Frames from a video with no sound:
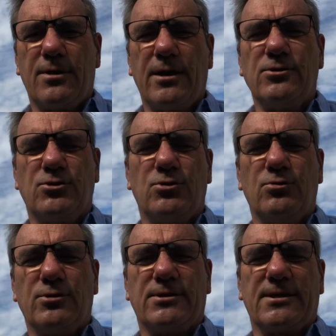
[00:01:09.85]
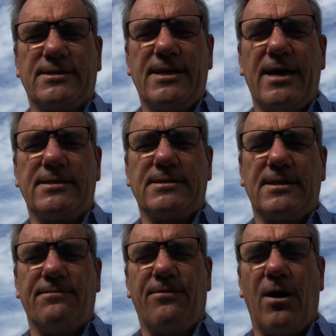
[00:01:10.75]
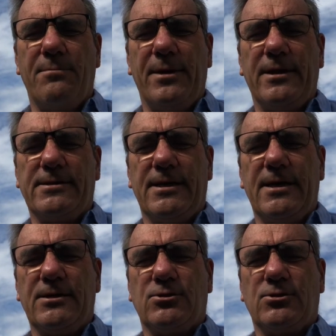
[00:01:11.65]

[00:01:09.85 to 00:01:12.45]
that ensures success and viability,